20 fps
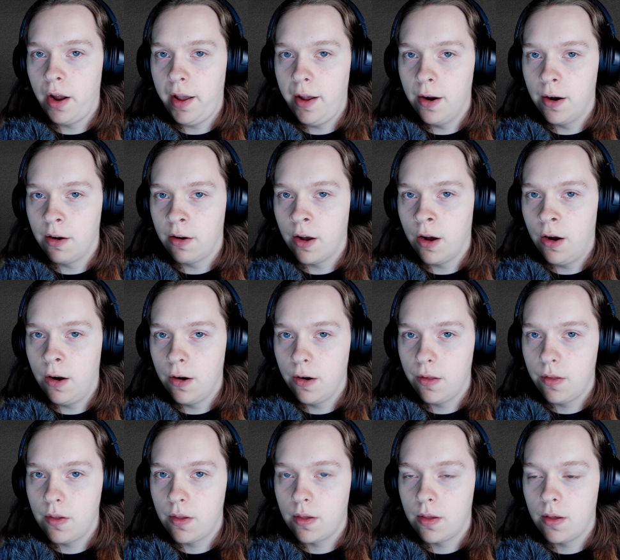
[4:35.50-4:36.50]
hair
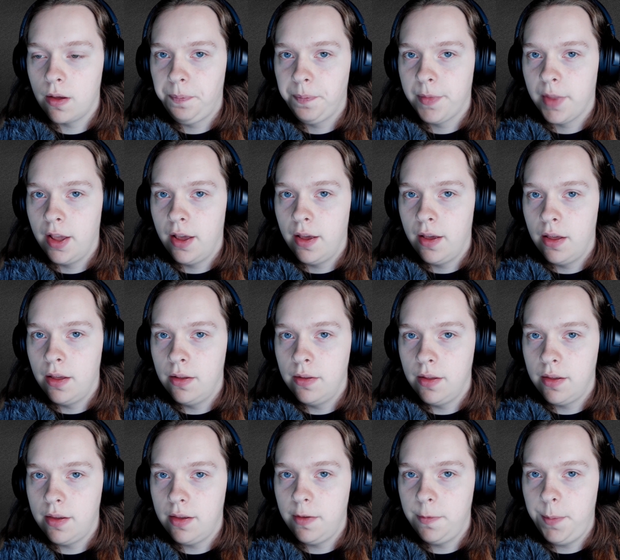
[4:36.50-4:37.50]
cards.
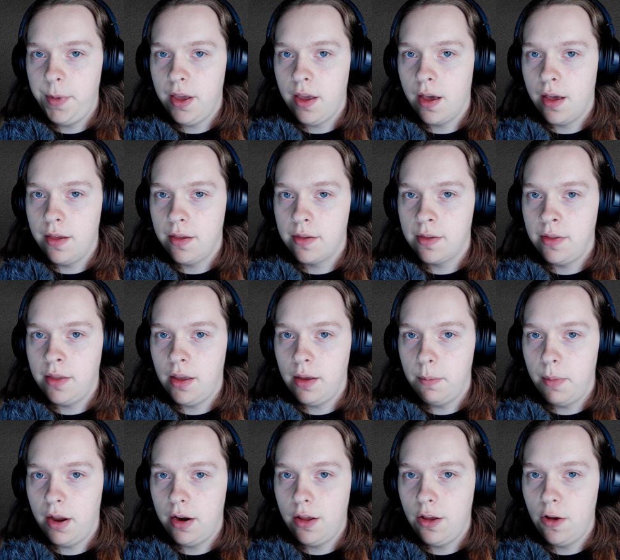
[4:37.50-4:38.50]
This is because the
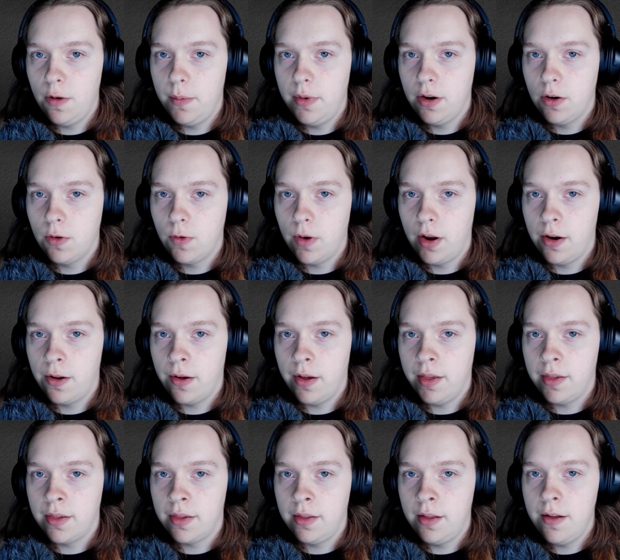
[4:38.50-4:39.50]
MetaHuman Creator
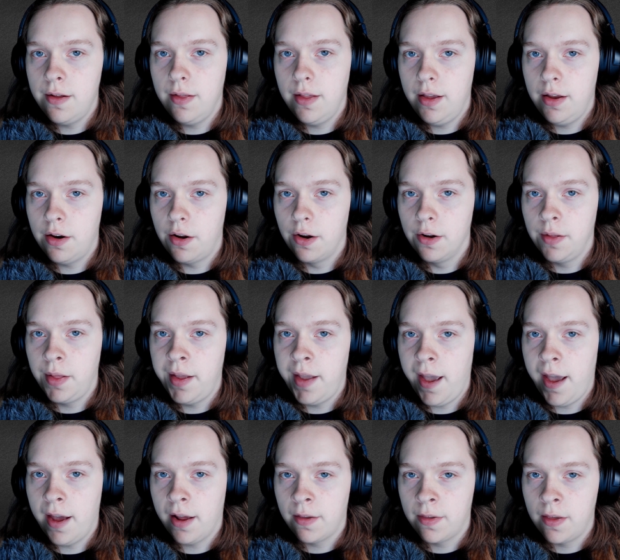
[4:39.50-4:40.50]
is still in early
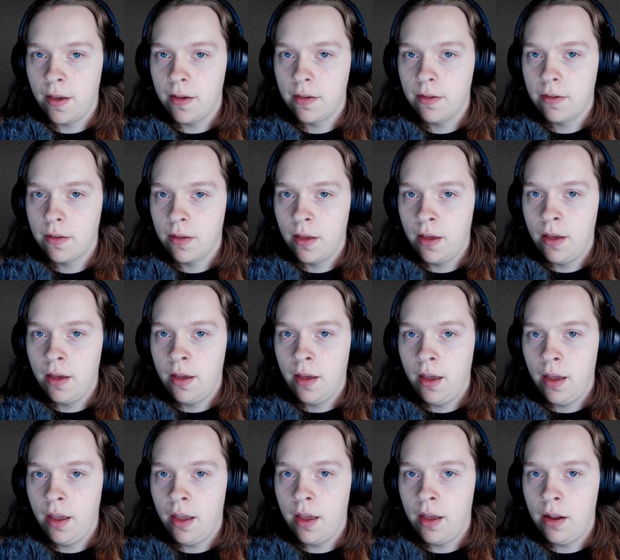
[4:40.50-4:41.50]
access,
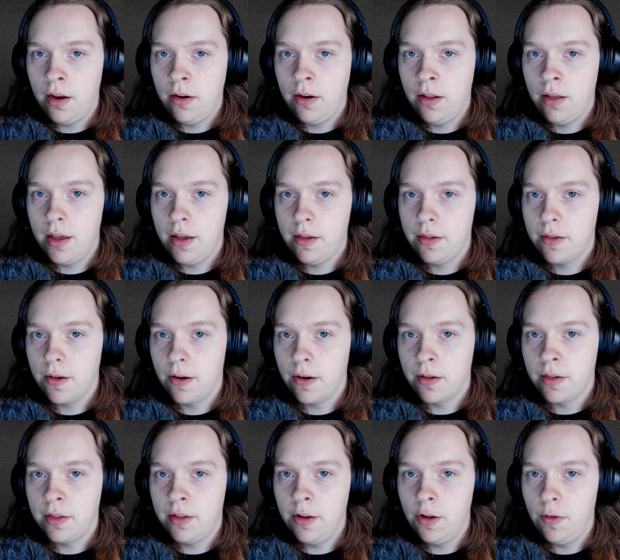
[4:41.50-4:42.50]
and things are
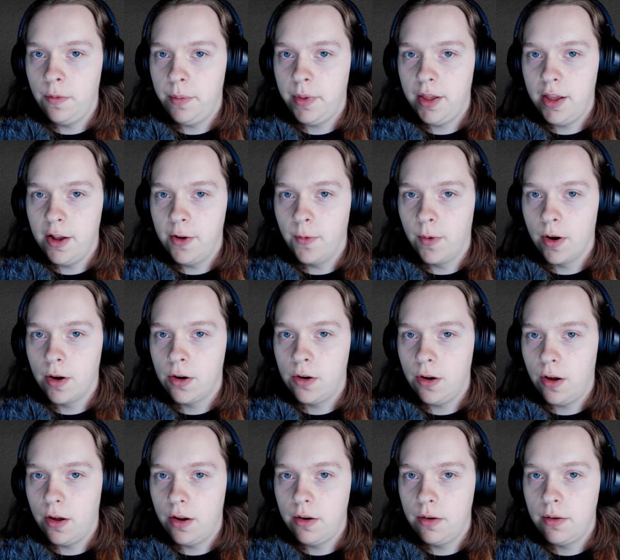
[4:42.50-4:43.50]
still being worked
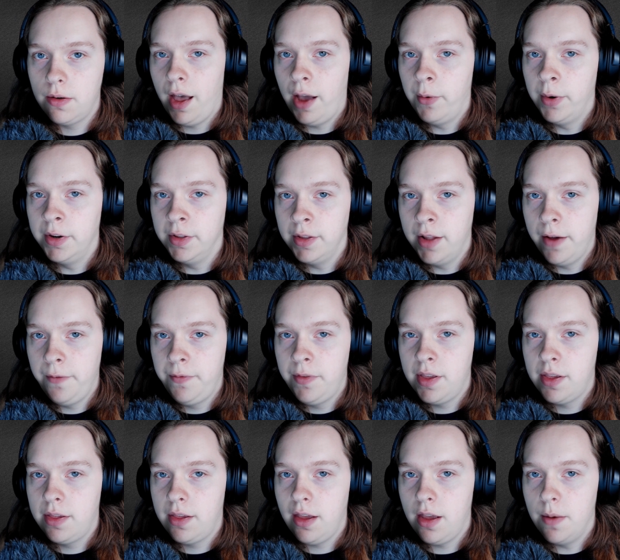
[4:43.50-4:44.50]
on. I would love to
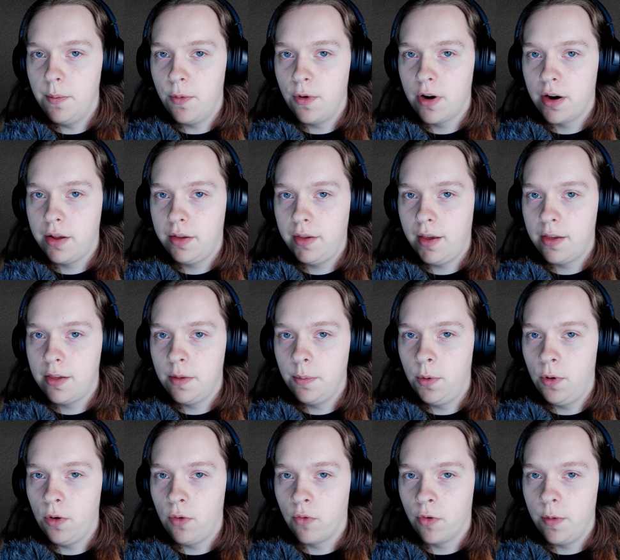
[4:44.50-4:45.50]
see a more
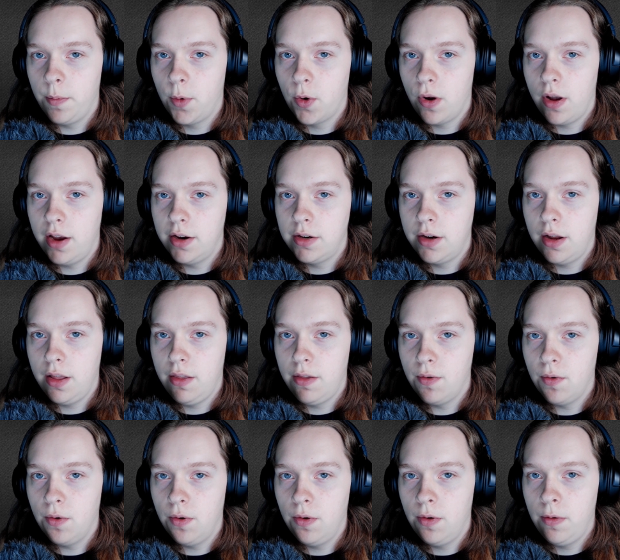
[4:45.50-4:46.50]
accessible groom creation
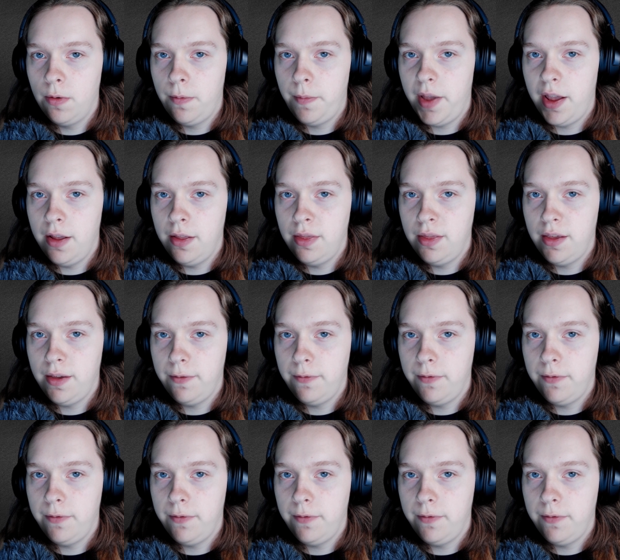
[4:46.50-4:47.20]
tool in the